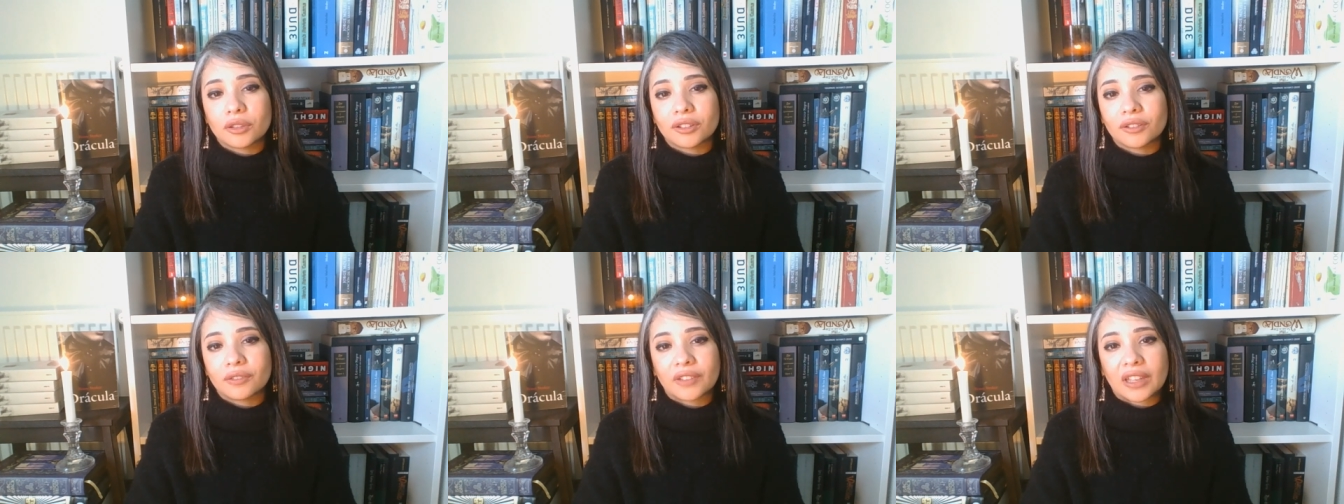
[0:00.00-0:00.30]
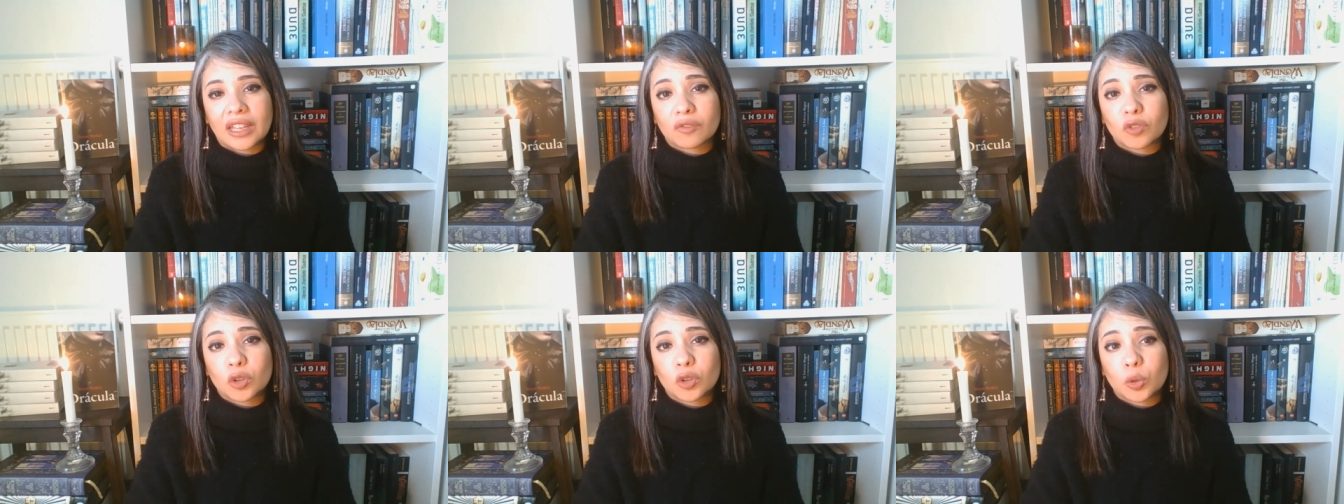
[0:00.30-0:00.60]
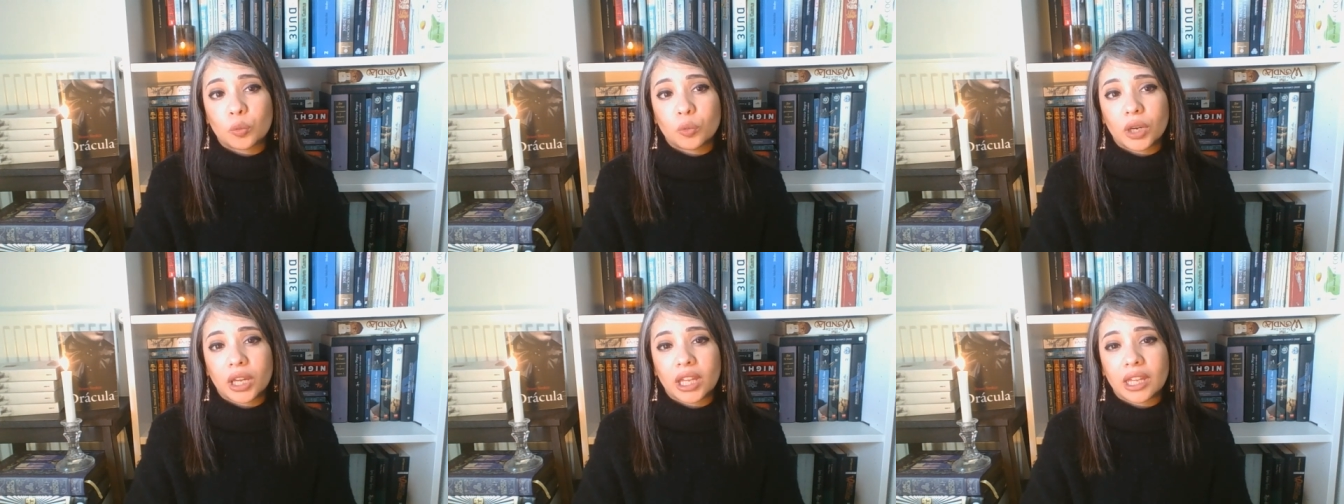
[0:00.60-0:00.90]
the
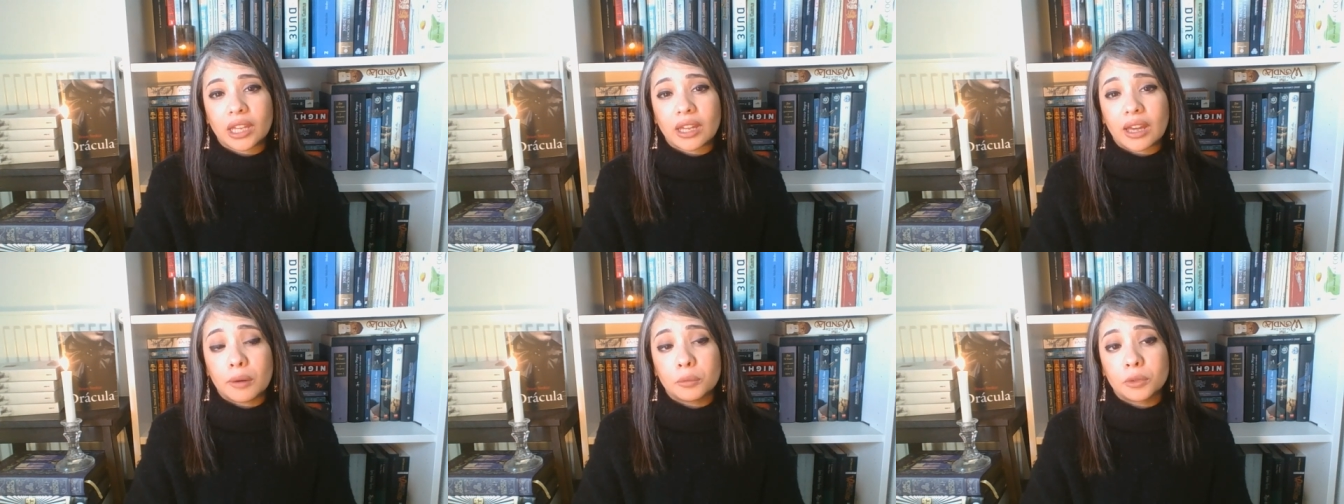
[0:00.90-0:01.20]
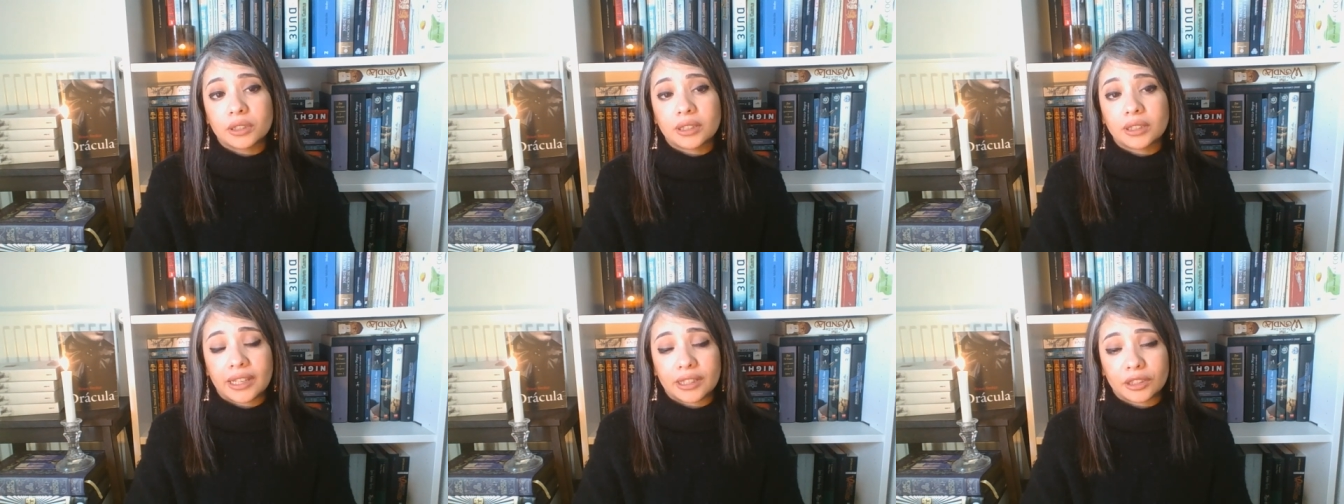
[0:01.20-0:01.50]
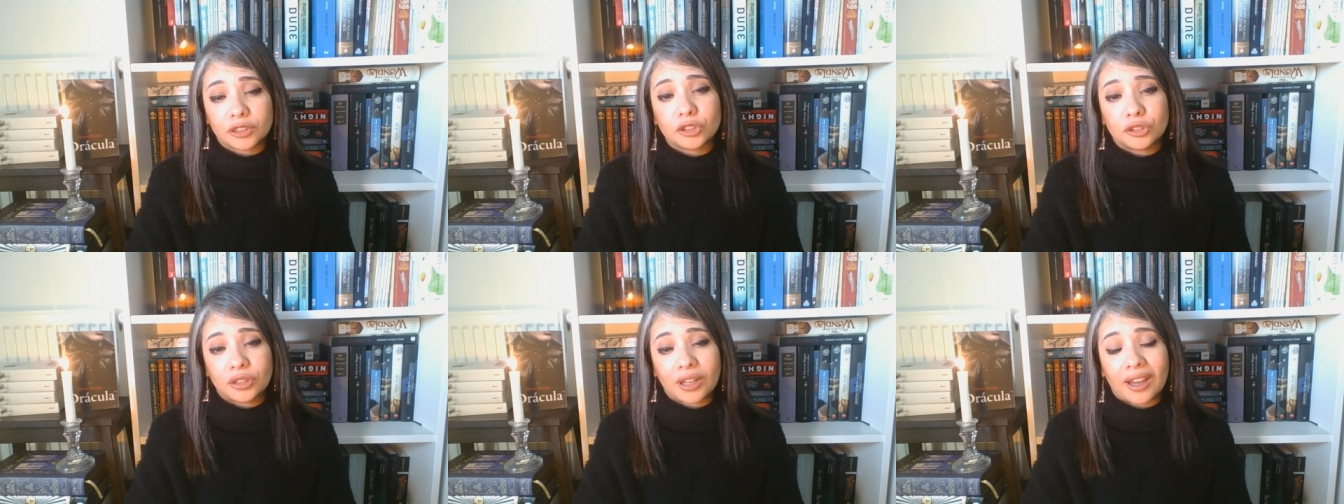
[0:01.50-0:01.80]
favorite way I would
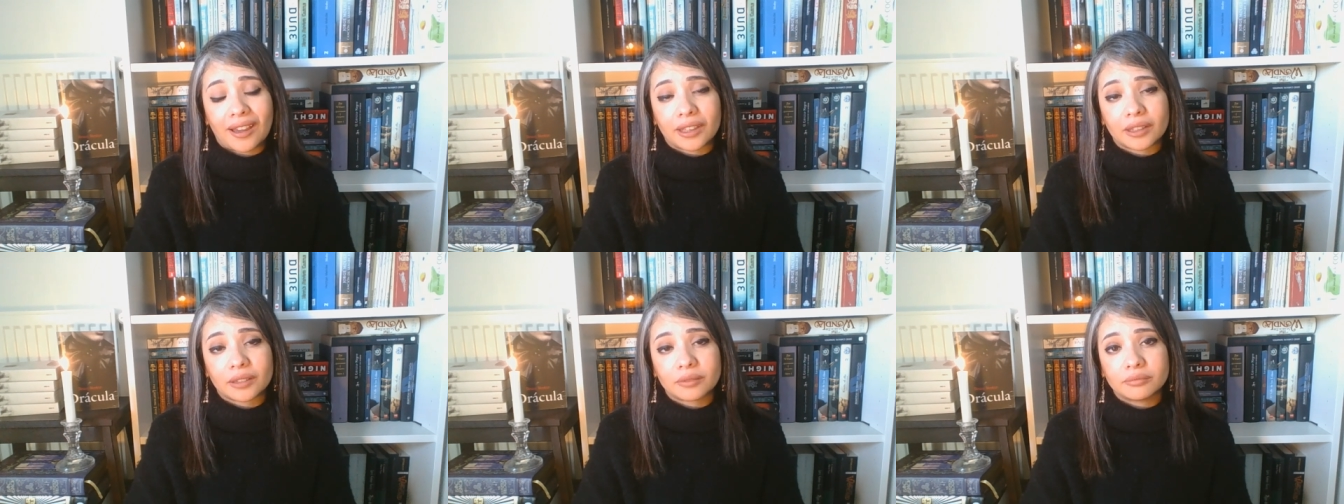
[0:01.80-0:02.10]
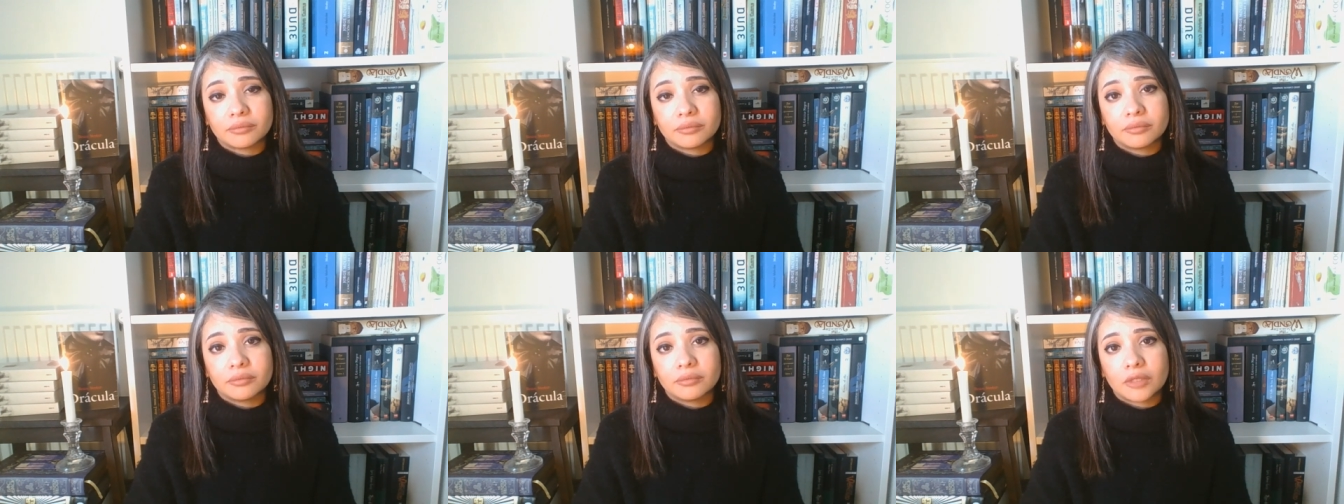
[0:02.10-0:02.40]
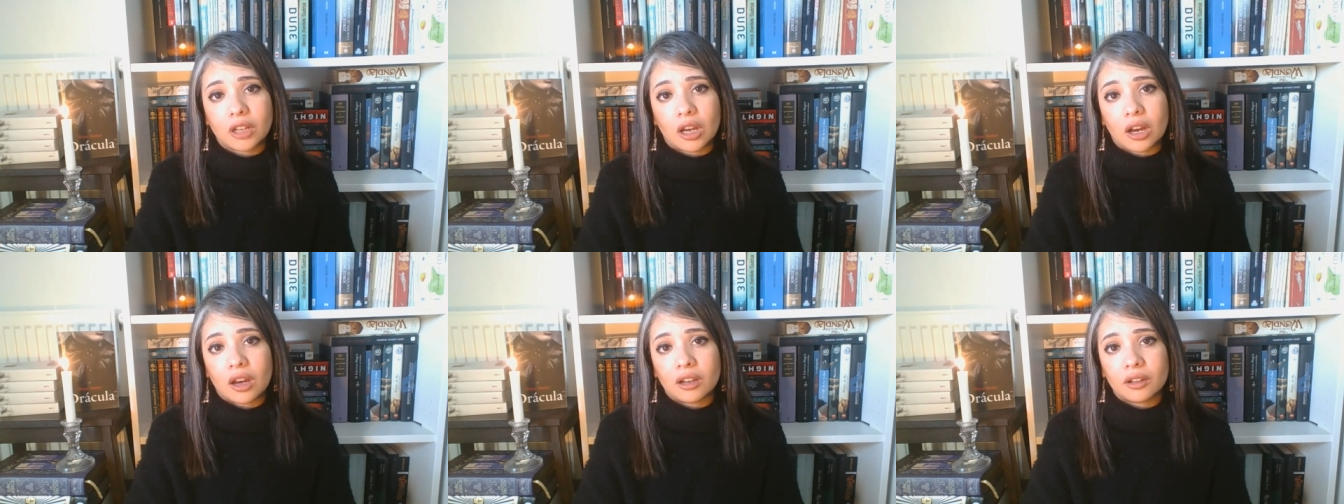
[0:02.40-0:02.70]
like to die
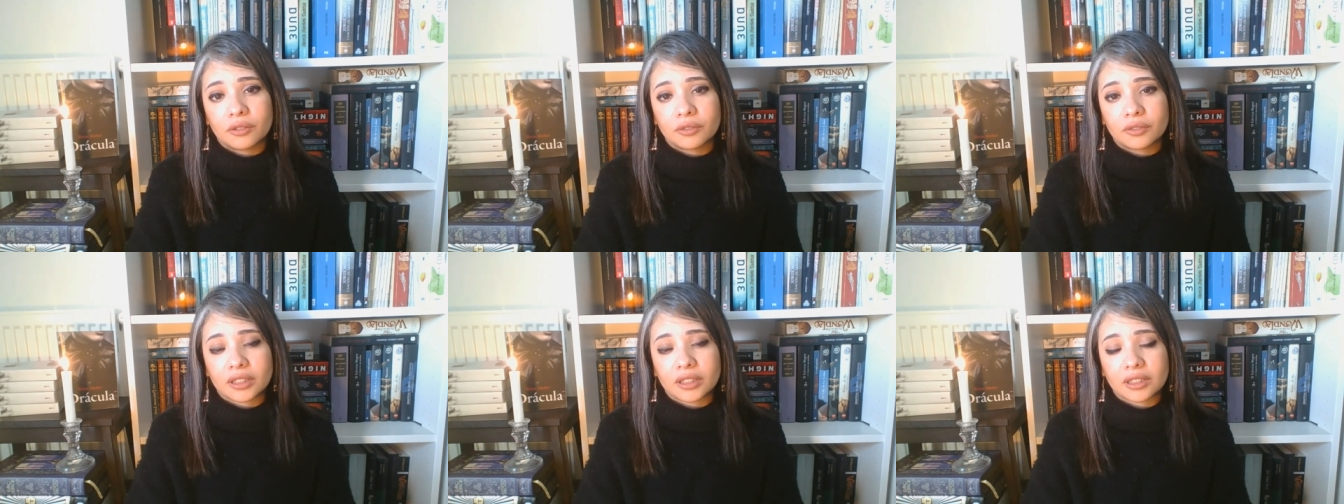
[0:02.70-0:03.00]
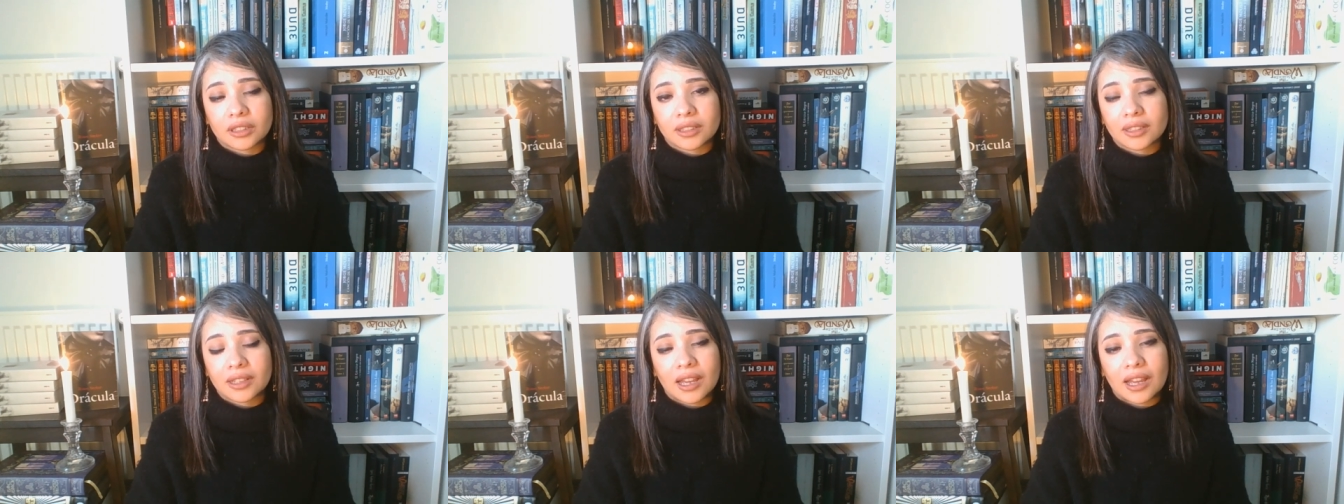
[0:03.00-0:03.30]
often.